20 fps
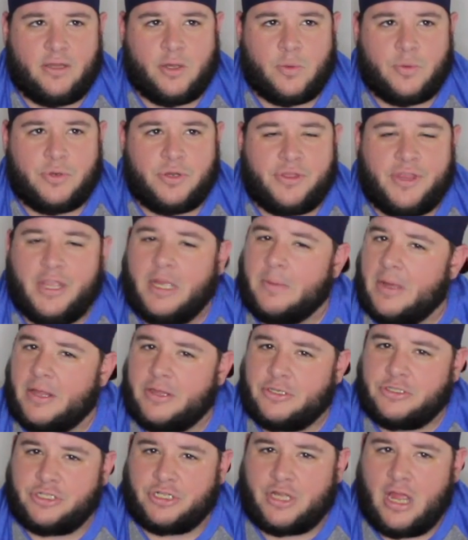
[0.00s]
like, when you think
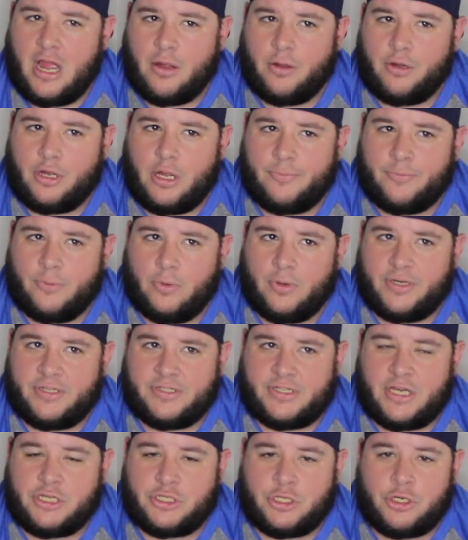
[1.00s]
about the Chicago Cubs
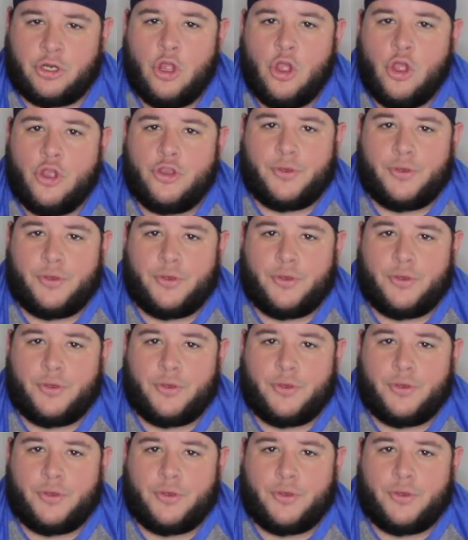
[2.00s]
organization,